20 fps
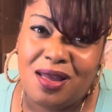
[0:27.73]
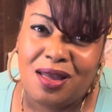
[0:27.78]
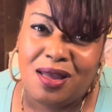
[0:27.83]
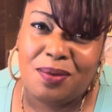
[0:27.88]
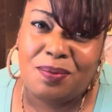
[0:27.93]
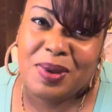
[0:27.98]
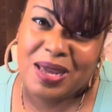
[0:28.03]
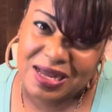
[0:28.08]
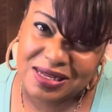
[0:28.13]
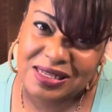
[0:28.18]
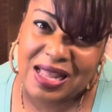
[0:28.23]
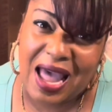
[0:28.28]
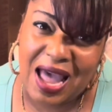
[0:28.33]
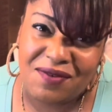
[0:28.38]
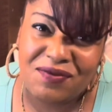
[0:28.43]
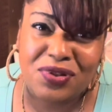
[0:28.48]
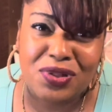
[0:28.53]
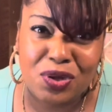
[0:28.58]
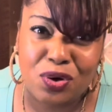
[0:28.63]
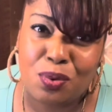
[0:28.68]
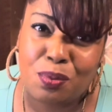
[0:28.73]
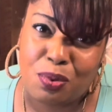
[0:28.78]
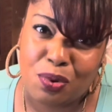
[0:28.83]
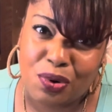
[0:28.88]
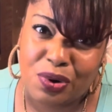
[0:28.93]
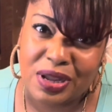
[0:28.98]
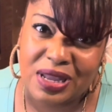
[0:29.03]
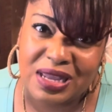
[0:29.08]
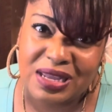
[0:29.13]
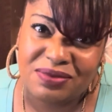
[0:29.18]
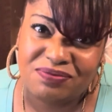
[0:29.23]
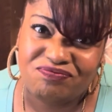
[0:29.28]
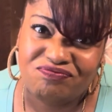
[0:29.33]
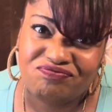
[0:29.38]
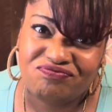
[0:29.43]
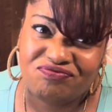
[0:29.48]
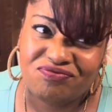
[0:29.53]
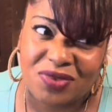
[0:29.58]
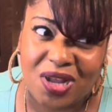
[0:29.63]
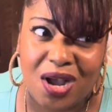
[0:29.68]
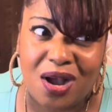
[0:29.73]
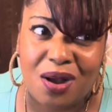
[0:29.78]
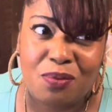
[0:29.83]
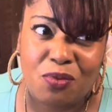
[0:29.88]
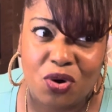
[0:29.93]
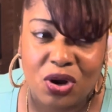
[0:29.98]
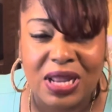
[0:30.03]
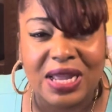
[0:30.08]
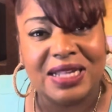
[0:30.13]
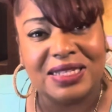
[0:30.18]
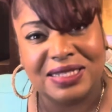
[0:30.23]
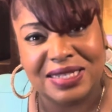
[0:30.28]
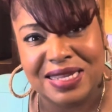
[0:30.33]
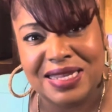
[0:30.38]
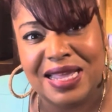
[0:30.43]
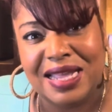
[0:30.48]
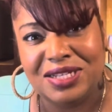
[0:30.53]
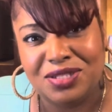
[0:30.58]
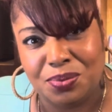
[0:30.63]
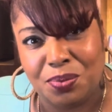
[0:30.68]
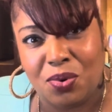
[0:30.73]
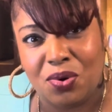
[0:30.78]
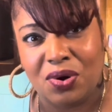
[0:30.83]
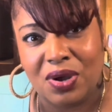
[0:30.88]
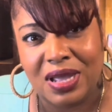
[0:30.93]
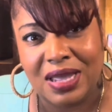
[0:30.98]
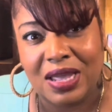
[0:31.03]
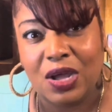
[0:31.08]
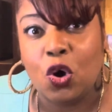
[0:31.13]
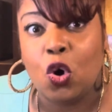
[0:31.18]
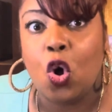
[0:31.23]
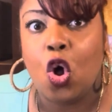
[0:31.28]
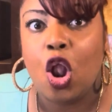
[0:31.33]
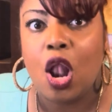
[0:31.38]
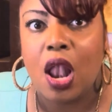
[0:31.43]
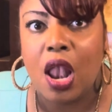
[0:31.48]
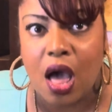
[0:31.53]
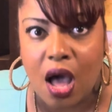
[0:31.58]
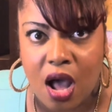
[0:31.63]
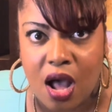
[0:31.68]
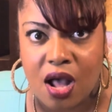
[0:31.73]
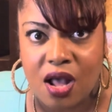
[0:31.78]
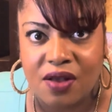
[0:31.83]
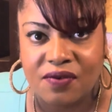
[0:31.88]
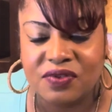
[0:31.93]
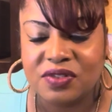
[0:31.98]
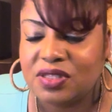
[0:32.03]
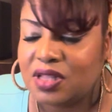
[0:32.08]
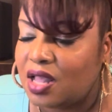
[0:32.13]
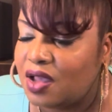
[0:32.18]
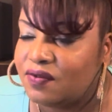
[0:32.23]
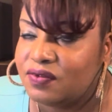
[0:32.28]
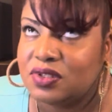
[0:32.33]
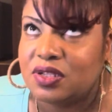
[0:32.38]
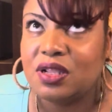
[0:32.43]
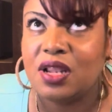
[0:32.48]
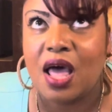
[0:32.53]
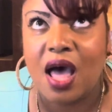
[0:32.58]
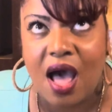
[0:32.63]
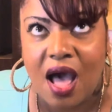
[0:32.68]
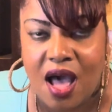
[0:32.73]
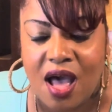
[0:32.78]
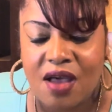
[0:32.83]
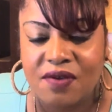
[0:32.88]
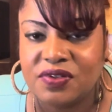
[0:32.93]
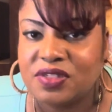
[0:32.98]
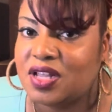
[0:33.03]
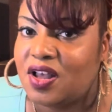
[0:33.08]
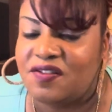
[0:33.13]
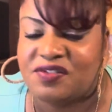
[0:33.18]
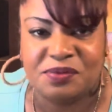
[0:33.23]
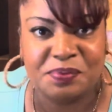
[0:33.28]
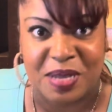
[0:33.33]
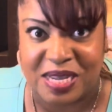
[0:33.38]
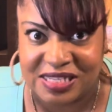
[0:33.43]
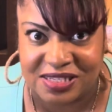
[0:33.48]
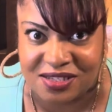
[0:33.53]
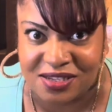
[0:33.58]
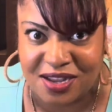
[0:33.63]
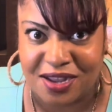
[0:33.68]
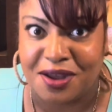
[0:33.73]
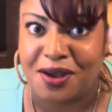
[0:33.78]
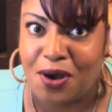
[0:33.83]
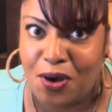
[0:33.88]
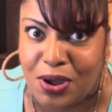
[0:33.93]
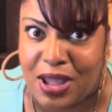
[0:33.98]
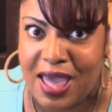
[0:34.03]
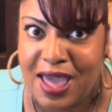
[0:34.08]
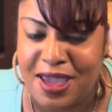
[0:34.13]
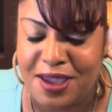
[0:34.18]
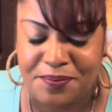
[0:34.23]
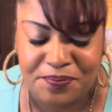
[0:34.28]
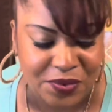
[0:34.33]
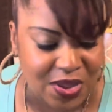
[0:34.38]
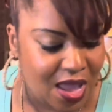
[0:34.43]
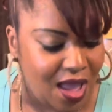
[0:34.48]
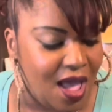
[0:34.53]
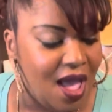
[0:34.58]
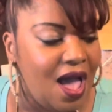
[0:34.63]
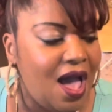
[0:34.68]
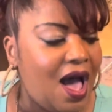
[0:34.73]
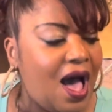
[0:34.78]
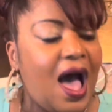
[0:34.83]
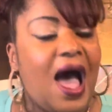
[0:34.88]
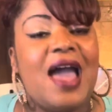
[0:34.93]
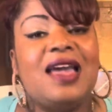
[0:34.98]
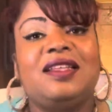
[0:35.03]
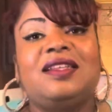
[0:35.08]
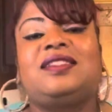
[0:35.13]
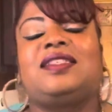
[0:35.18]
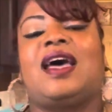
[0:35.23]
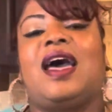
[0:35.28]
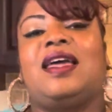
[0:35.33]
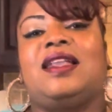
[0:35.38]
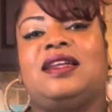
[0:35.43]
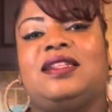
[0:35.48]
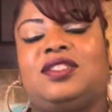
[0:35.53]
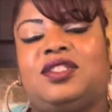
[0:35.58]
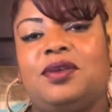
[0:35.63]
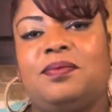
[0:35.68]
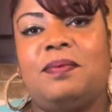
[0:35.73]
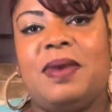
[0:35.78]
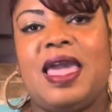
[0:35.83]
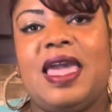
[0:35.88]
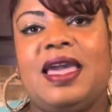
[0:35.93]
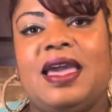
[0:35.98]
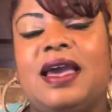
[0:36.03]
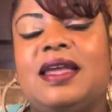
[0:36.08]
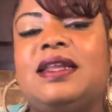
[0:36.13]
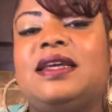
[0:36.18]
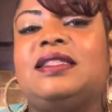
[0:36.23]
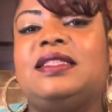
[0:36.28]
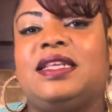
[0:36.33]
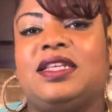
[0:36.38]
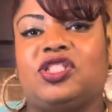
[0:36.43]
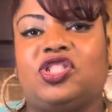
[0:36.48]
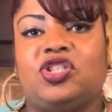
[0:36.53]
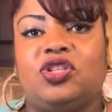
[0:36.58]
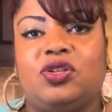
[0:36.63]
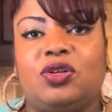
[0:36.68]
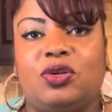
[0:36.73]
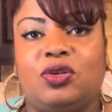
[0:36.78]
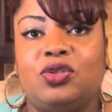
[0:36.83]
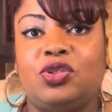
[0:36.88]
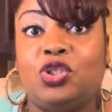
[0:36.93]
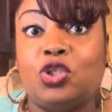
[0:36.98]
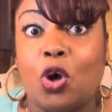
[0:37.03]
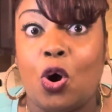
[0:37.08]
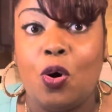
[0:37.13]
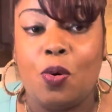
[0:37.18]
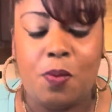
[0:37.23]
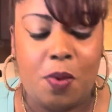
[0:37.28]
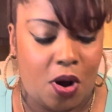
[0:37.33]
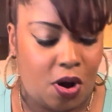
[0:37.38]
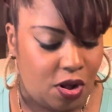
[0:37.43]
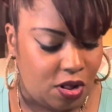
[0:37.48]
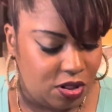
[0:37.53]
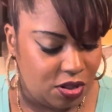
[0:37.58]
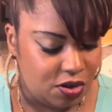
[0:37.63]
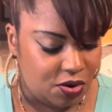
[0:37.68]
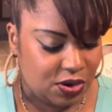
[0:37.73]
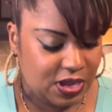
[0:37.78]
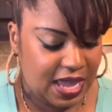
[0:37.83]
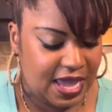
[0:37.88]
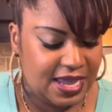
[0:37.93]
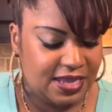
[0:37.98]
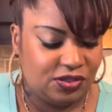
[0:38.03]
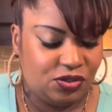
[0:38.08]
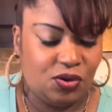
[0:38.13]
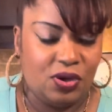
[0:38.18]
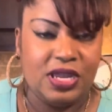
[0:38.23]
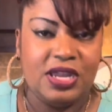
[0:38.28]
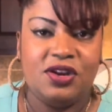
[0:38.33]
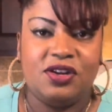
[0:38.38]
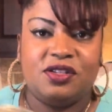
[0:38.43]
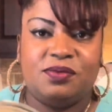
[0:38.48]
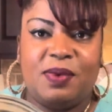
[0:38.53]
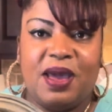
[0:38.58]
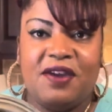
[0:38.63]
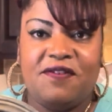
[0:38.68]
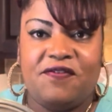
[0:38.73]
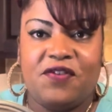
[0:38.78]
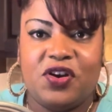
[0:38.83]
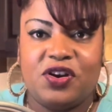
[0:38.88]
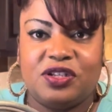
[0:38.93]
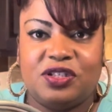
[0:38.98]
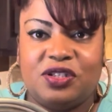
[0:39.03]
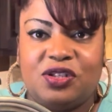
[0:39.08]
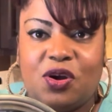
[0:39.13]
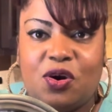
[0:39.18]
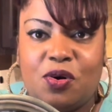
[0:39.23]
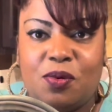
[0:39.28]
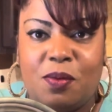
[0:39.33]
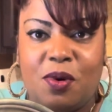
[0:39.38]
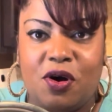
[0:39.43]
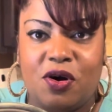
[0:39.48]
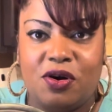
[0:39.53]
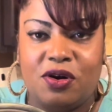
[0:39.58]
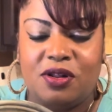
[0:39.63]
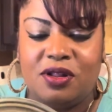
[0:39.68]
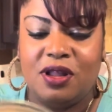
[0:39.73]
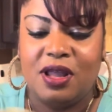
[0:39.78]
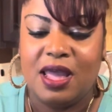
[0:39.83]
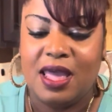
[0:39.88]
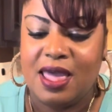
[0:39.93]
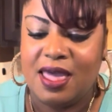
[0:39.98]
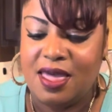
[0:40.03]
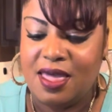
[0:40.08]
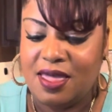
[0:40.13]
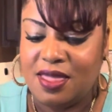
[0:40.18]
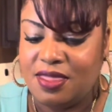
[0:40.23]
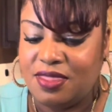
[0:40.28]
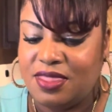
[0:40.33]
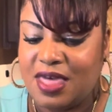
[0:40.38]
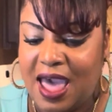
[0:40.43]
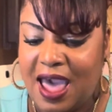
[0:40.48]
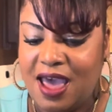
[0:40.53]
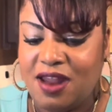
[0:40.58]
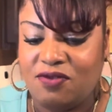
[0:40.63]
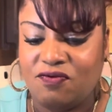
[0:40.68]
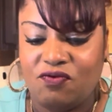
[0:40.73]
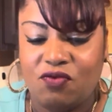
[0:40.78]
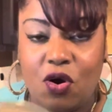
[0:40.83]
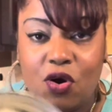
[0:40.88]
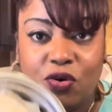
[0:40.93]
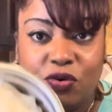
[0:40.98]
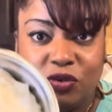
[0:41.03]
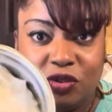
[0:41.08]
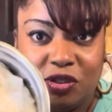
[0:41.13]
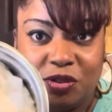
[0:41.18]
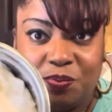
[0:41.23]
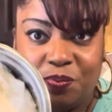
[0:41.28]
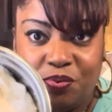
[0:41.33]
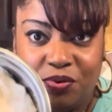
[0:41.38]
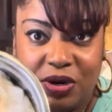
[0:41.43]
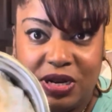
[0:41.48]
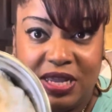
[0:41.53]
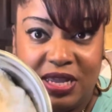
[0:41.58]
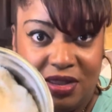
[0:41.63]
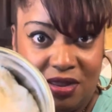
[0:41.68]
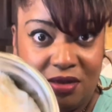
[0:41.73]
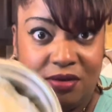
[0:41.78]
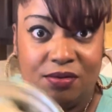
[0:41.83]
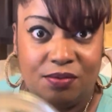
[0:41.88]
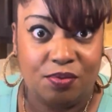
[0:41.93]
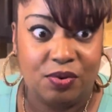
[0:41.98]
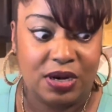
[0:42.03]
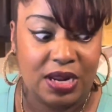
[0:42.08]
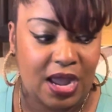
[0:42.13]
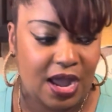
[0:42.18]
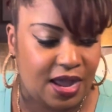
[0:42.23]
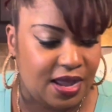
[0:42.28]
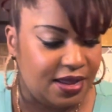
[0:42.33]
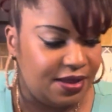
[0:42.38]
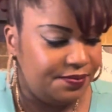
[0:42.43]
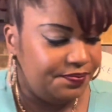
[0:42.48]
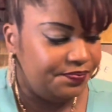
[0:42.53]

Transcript: because I have a little boy, more like a teenage boy who loves pizza. Okay, I decided to make an additional dough ball. Okay, so here's my first dough ball that rose pretty high,